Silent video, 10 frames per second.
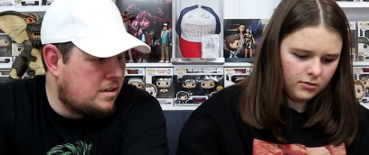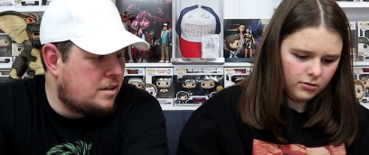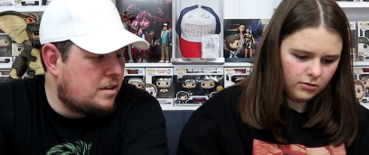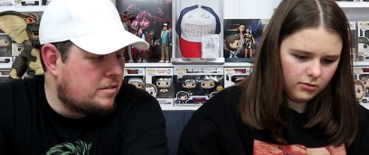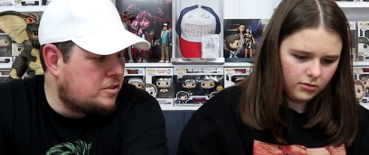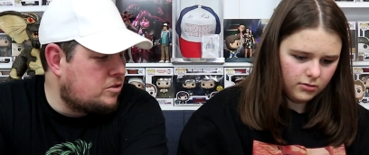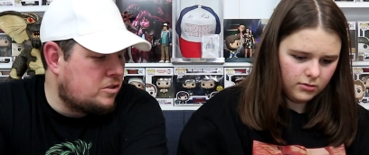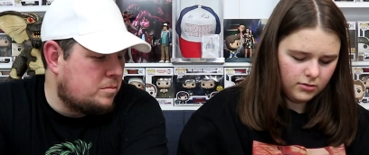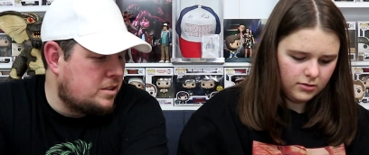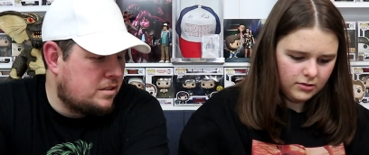Speaker 1: Alright,
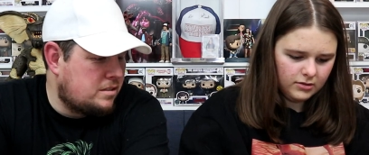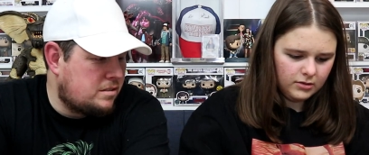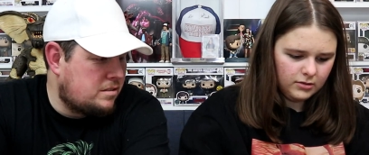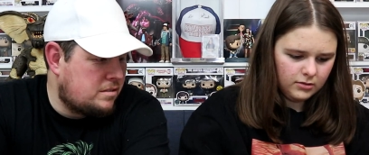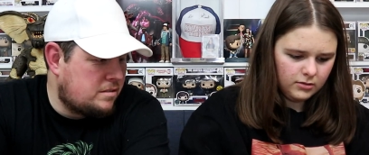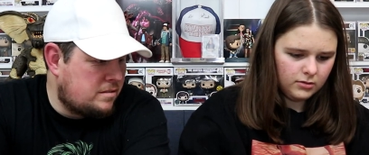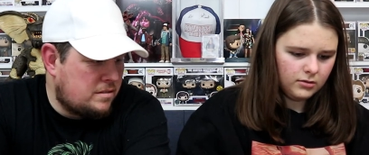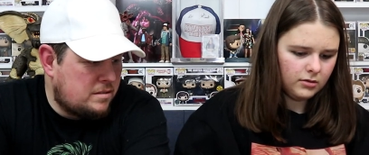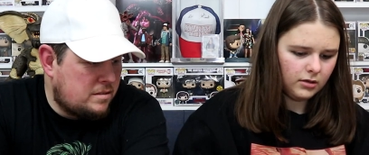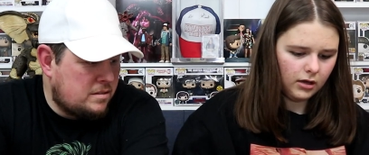don't open it.
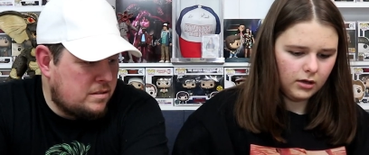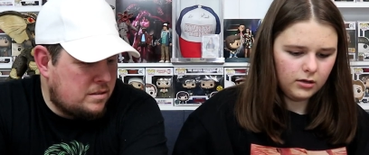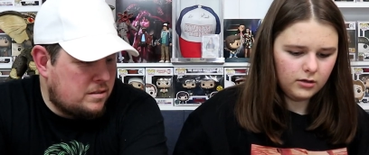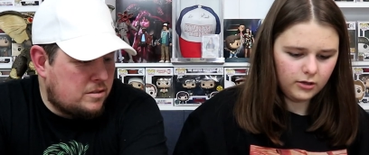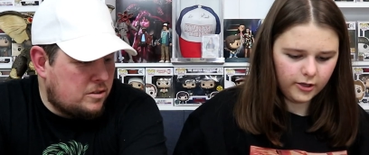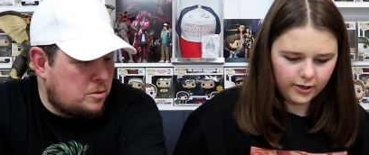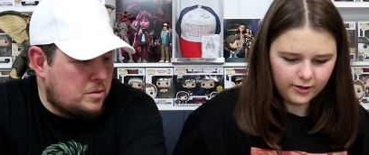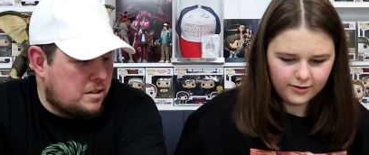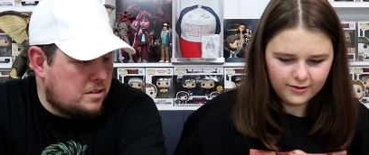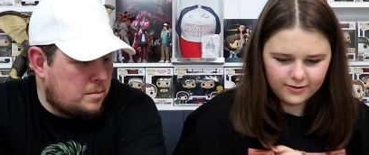Don't
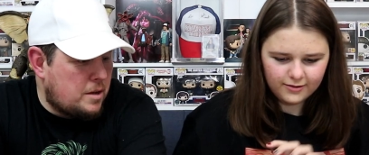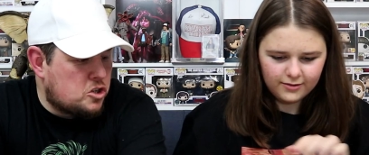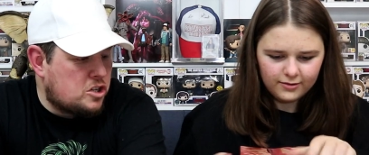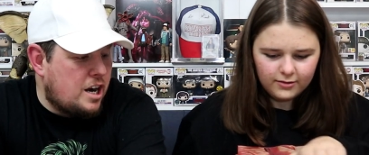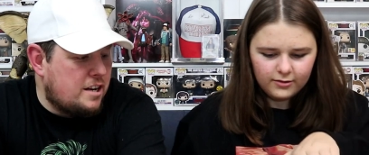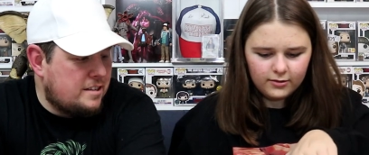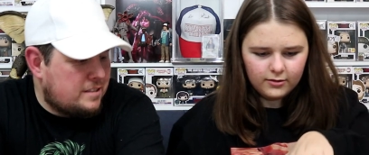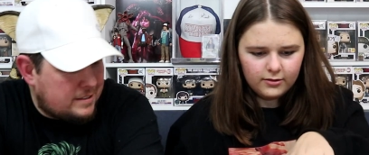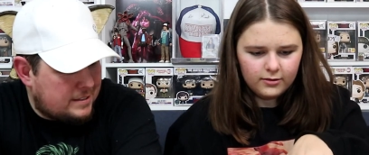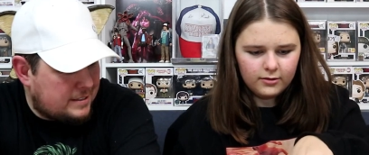open it because I'll be selling it.